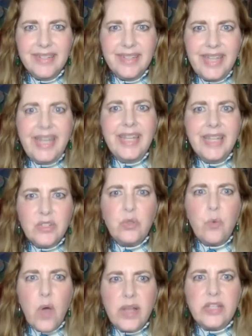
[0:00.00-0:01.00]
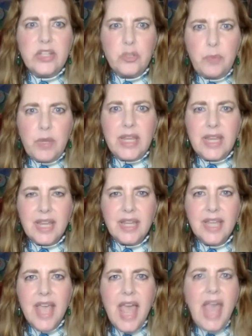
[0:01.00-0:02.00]
He is the one speaking,
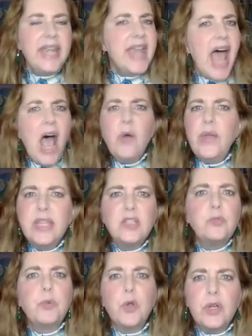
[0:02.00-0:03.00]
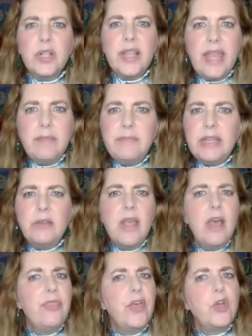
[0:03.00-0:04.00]
and now he is proclaiming
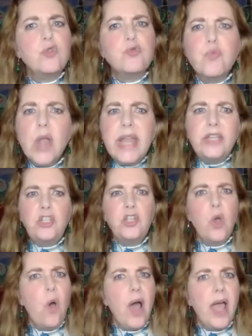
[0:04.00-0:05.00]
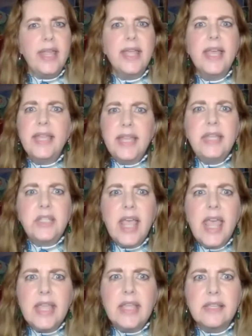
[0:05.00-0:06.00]
the great joy he
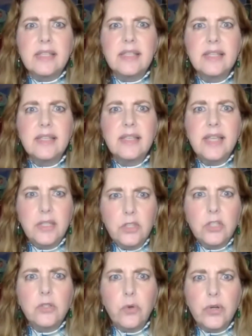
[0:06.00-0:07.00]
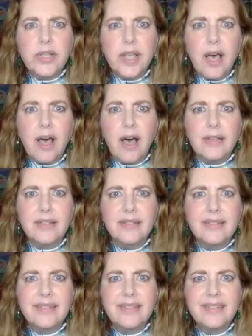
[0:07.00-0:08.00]
takes in the Lord God.
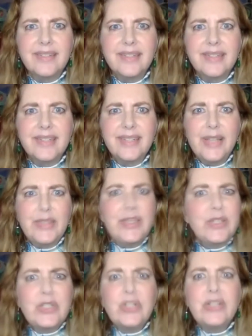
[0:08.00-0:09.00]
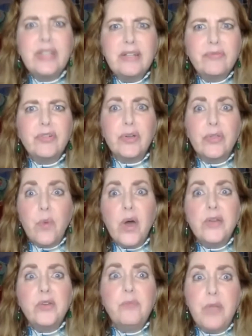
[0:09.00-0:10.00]
This deliverer, the
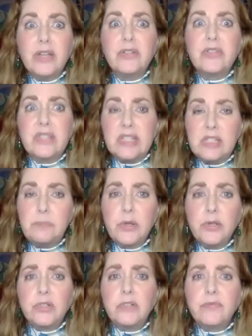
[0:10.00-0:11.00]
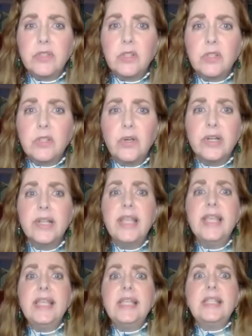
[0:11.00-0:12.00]
one who bears the Spirit of the Lord,
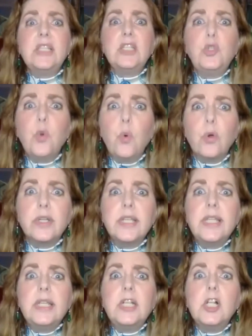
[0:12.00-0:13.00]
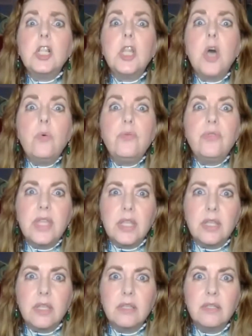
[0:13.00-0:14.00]
is adorned in
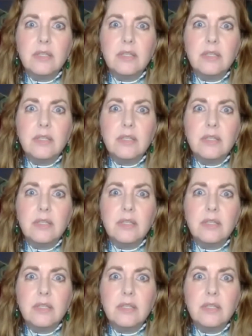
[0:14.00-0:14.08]
clothing.